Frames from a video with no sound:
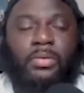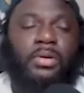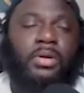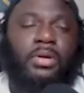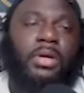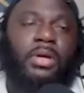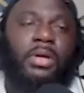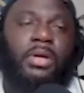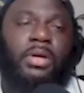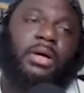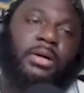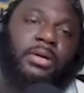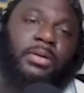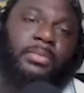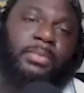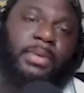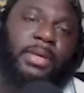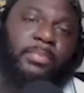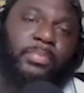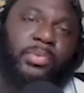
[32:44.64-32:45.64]

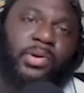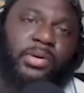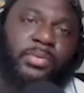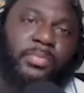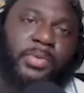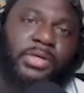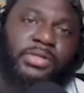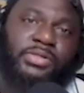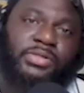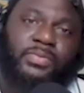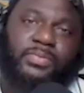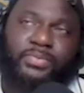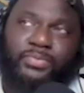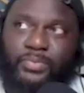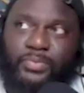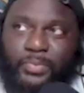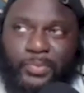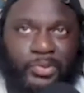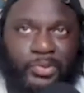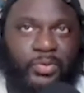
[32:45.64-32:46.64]
And pretty much
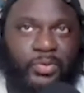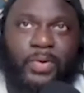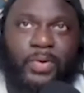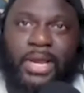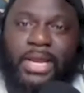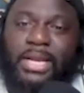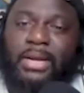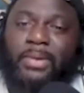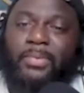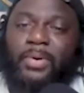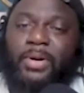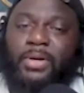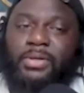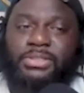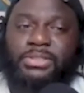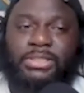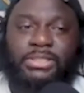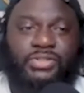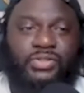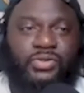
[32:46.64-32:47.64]
the way that
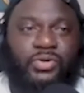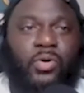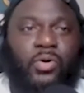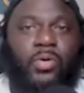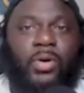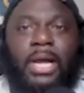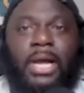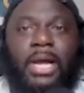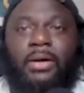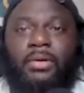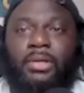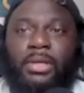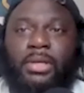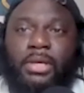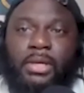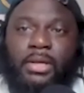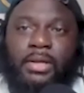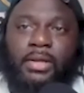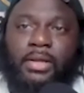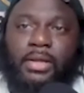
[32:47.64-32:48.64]
works is you go out
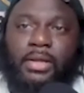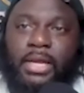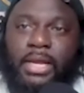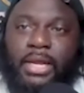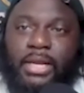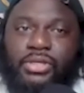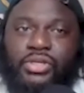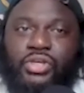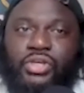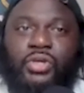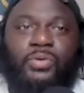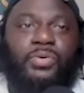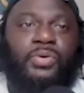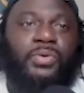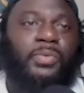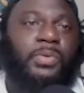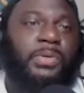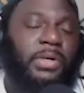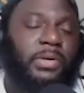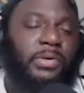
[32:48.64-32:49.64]
and you
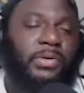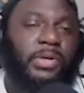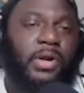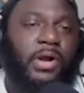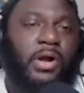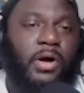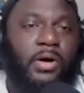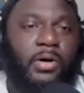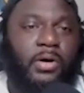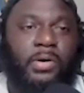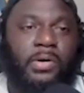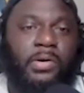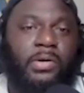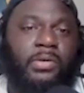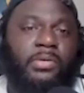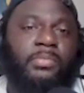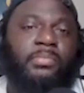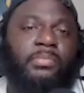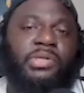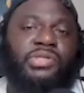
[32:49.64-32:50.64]
do it on your
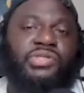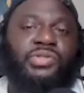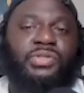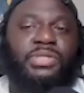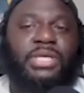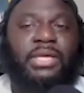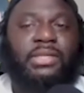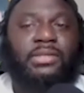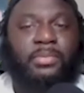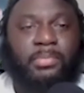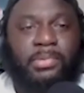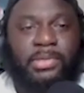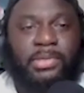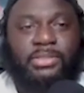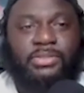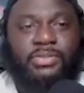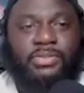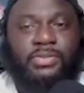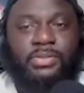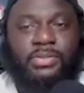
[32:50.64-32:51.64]
own, but you take the
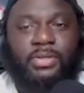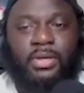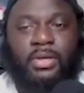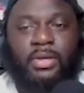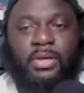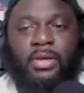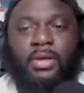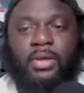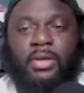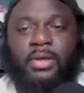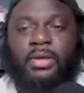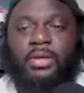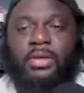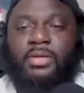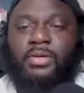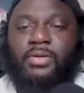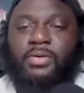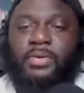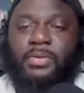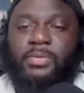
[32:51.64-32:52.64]
pictures.
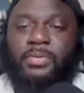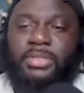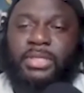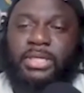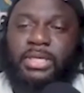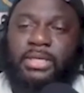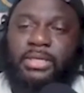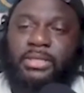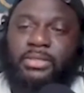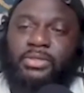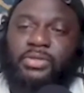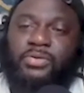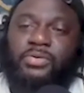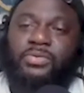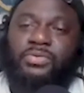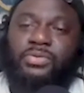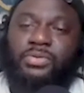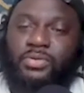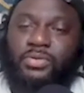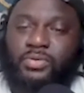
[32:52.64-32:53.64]
You know what I'm saying?
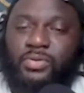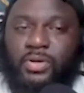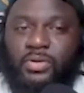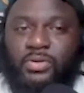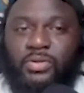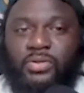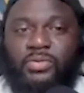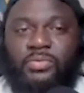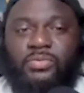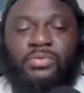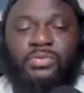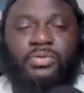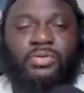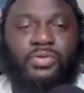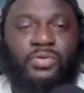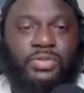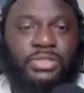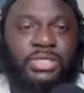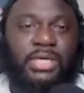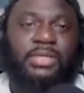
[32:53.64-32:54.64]

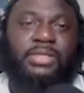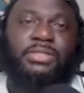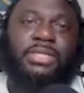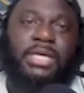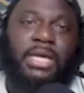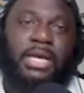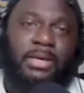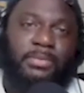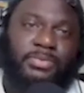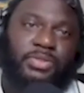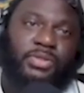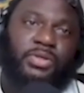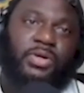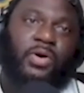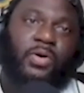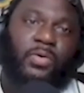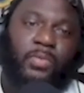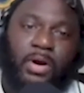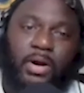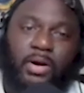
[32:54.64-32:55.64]
You take the time to
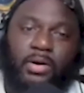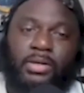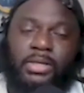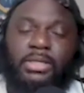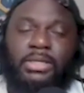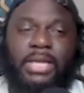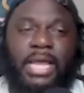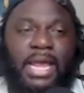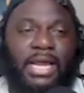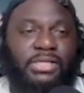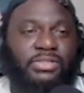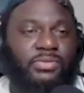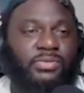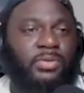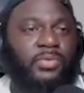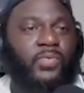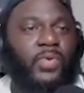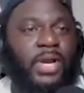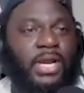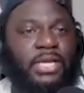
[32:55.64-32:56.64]
go walk and
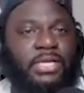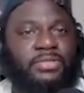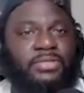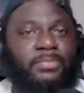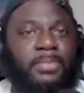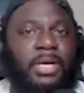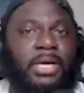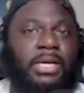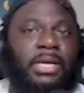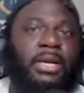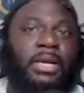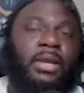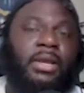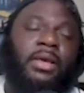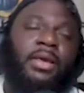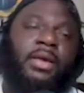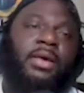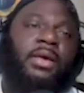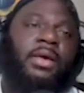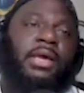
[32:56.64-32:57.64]
actually raise money
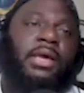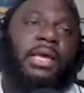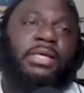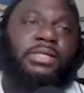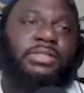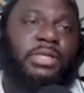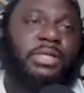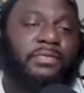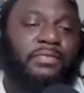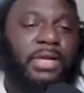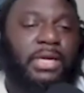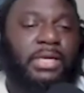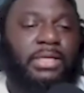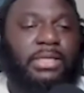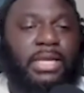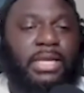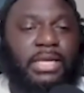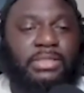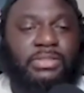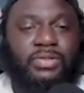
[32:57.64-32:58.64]
and stuff like
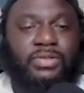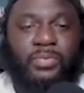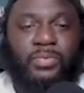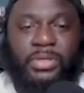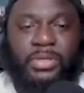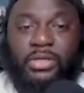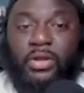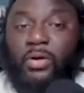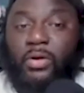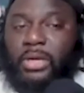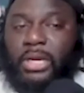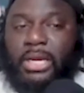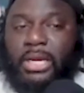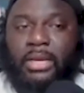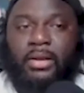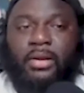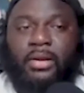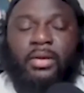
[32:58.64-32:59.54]
that. So we donate